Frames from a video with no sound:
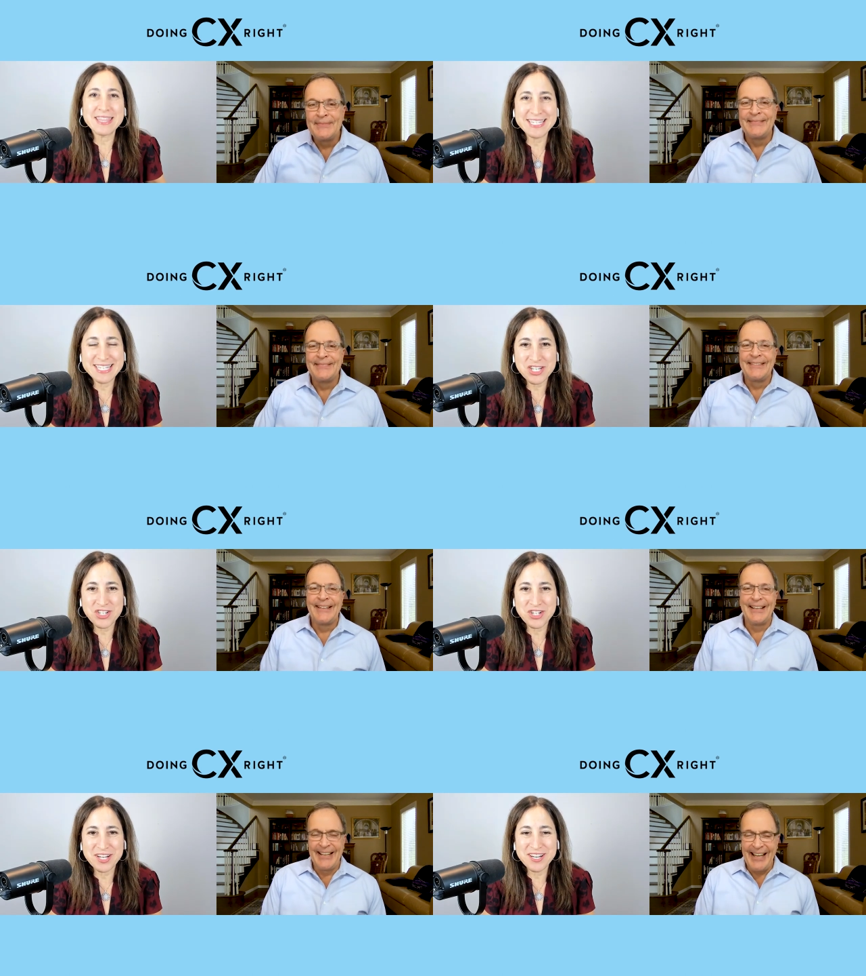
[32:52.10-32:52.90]

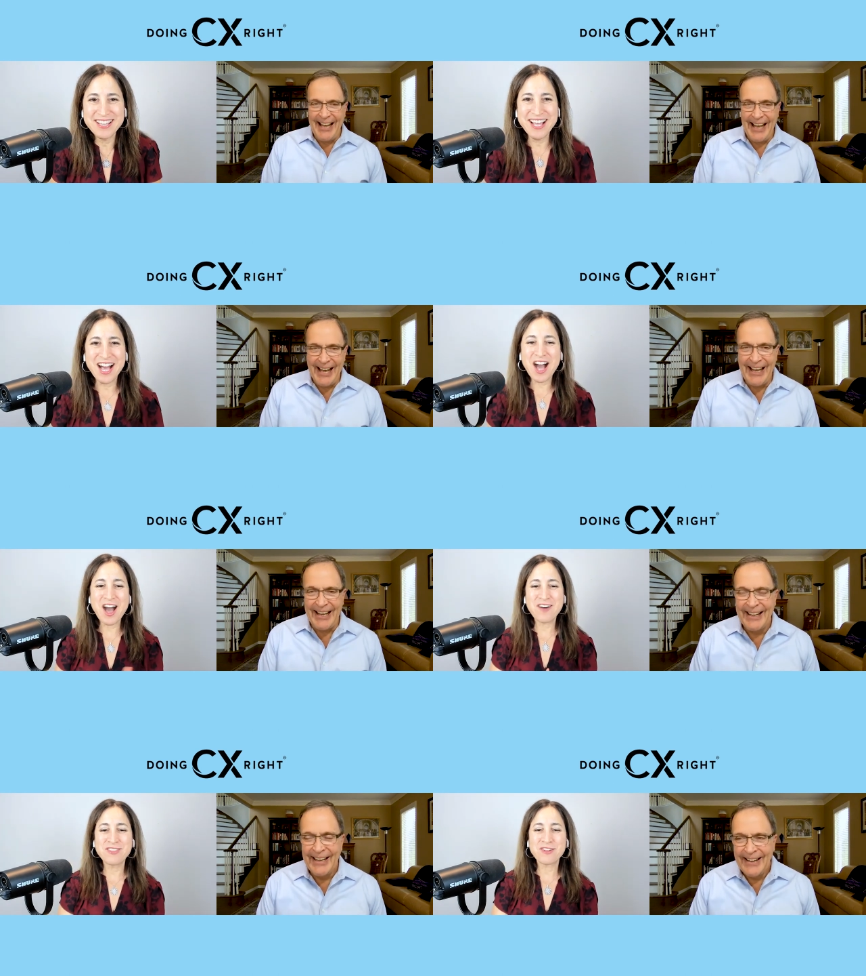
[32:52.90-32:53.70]
Speaker 1: edition
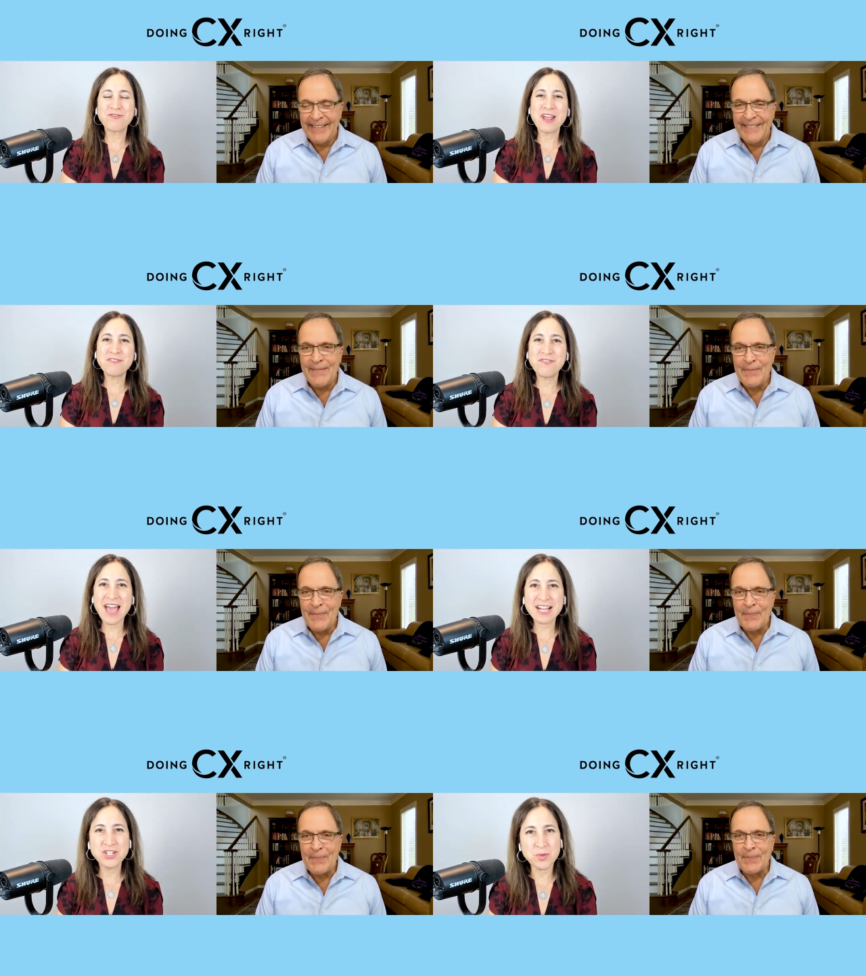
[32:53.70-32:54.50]
of The Fred
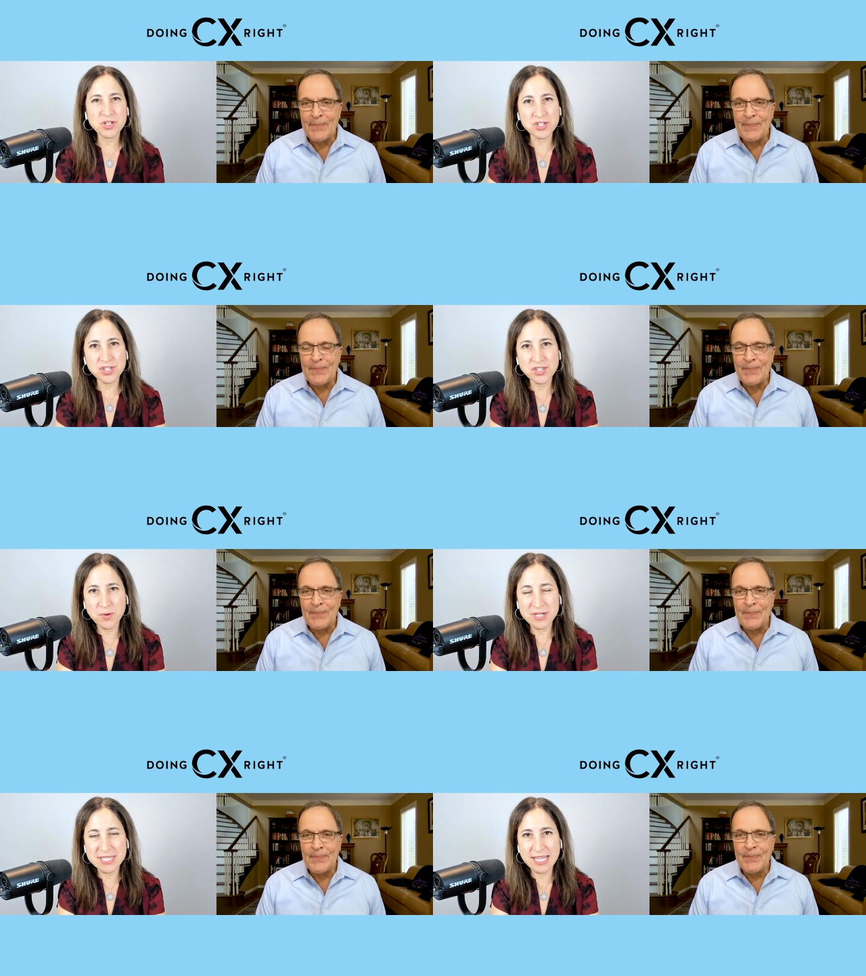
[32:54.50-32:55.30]
Factor, which is
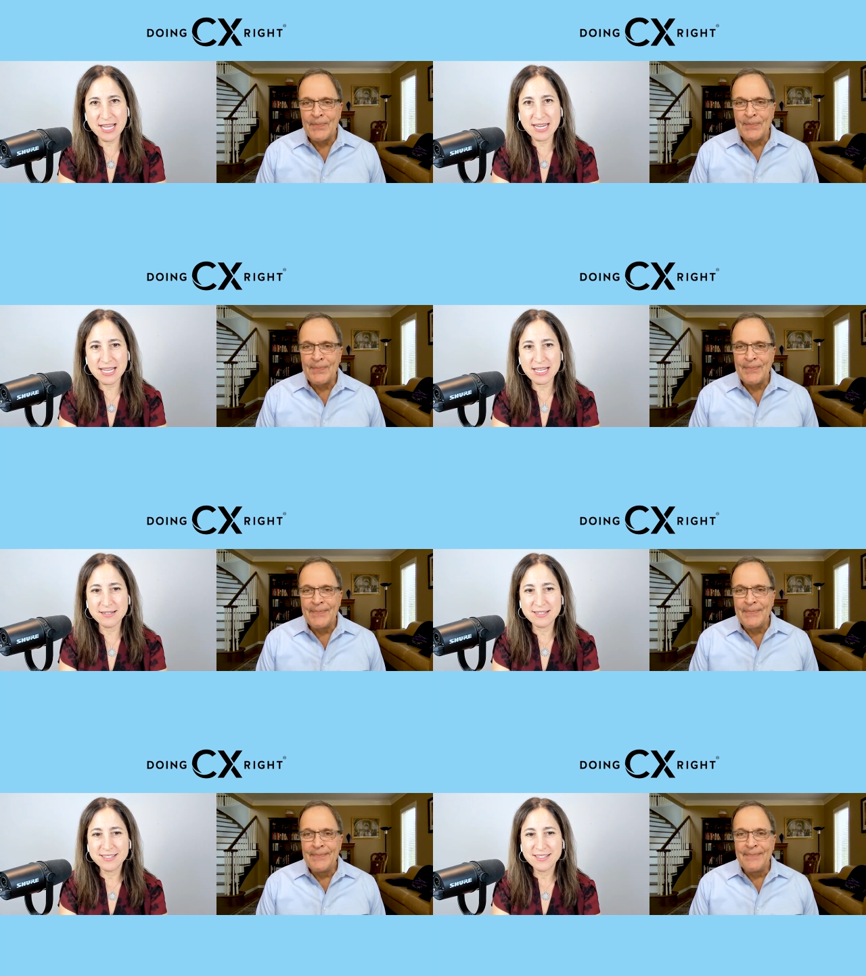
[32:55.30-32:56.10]
so exciting.
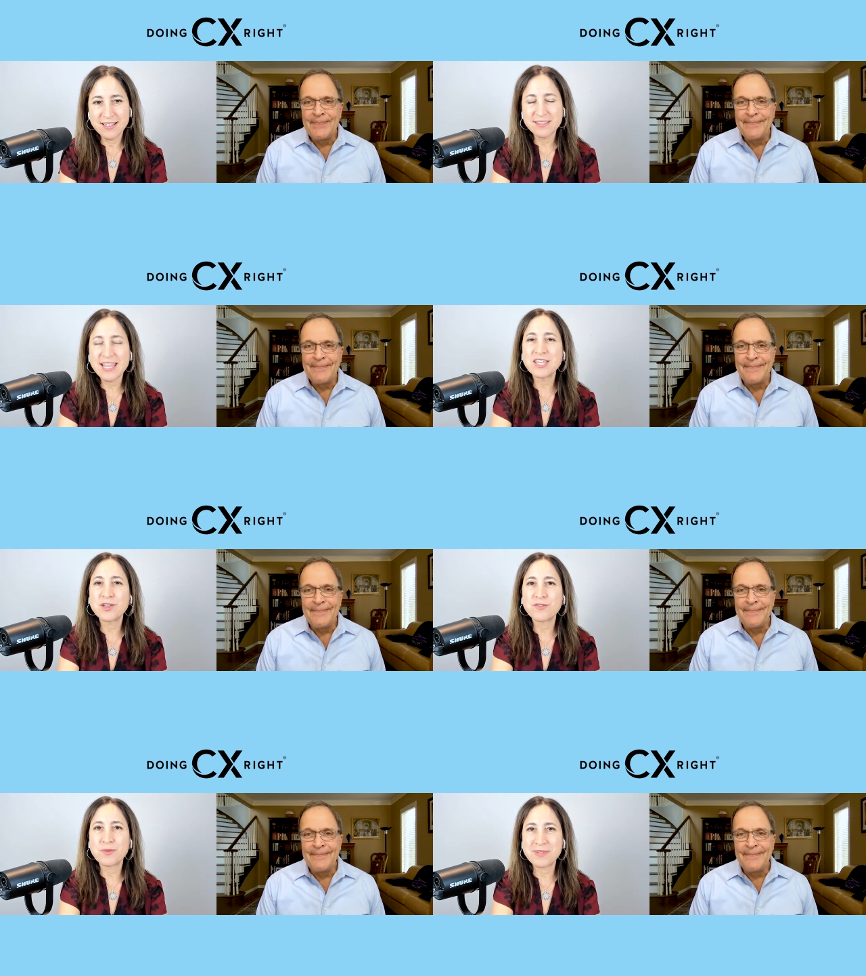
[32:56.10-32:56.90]
And
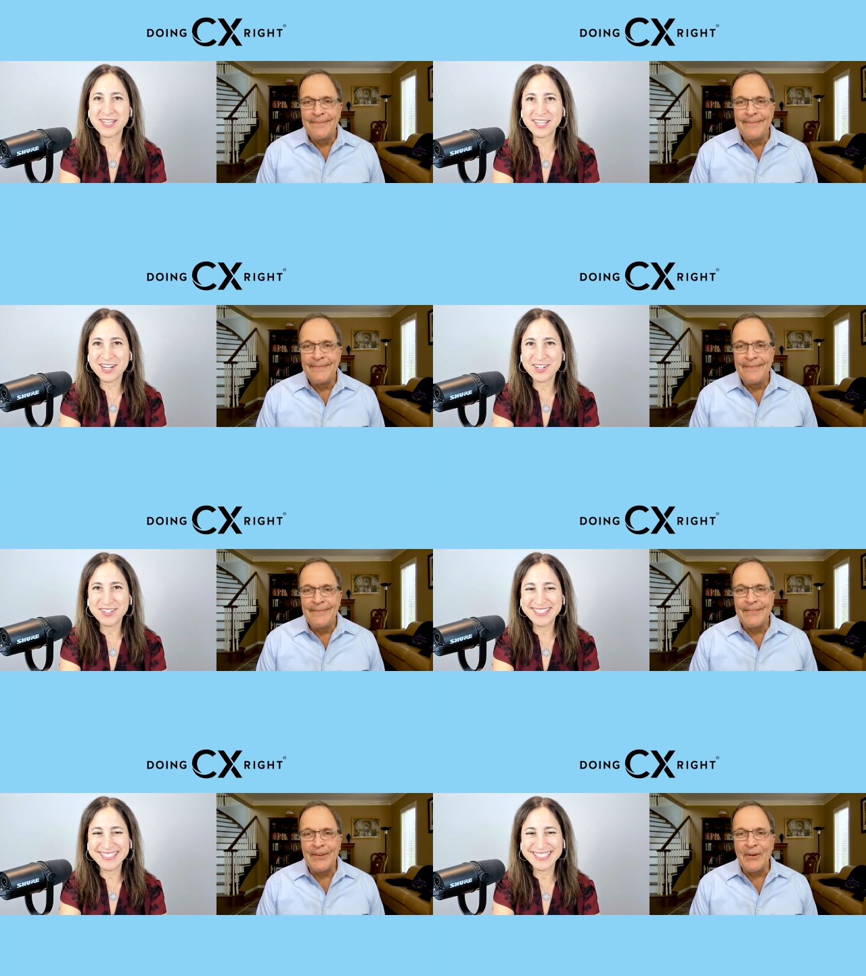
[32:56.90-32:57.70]
thank you for being here.
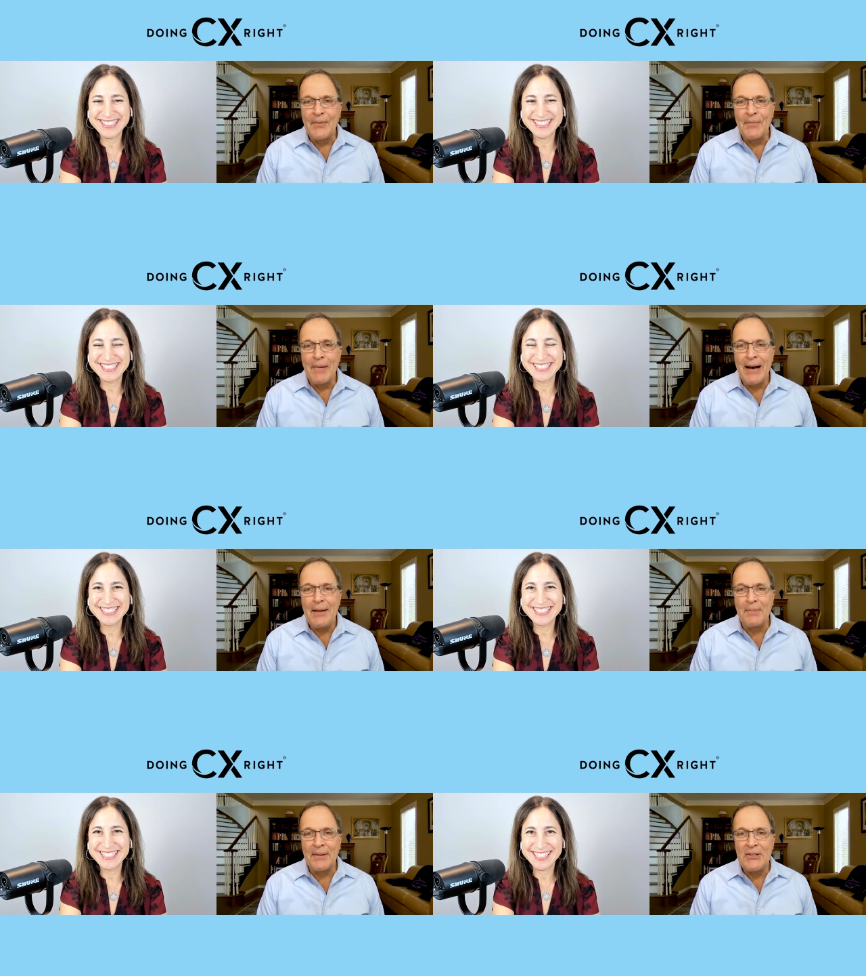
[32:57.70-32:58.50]

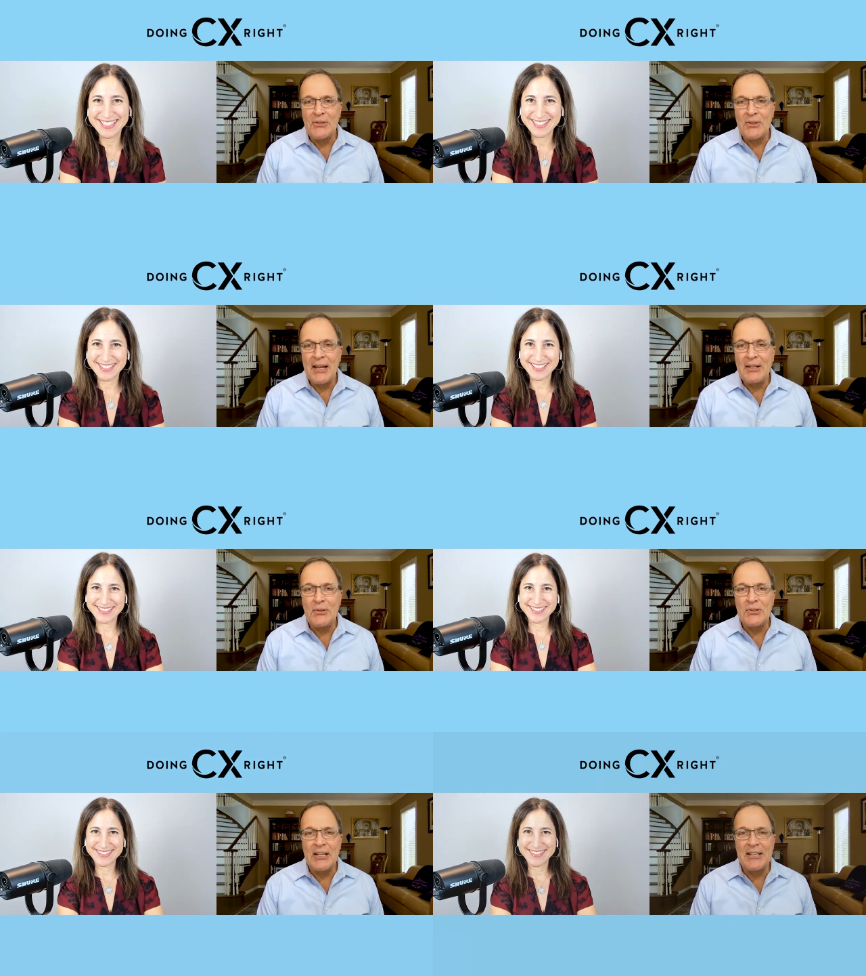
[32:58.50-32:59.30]
Speaker 2: My pleasure. Thank
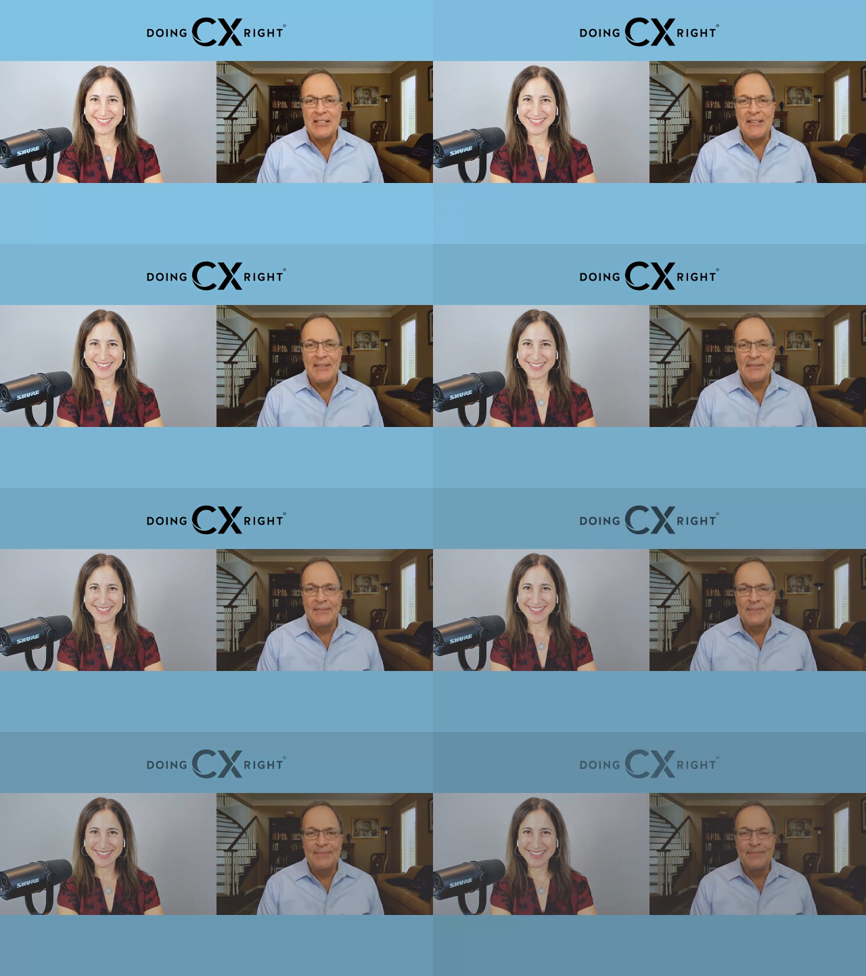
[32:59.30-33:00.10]
you,
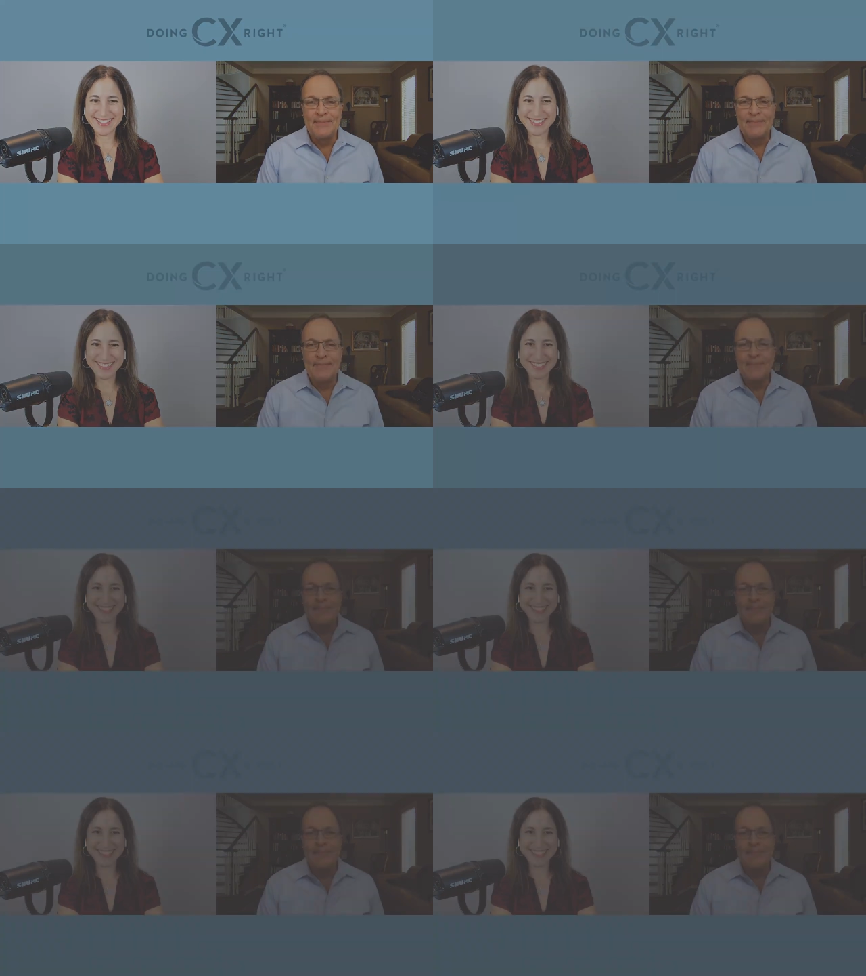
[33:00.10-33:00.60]
Stacy.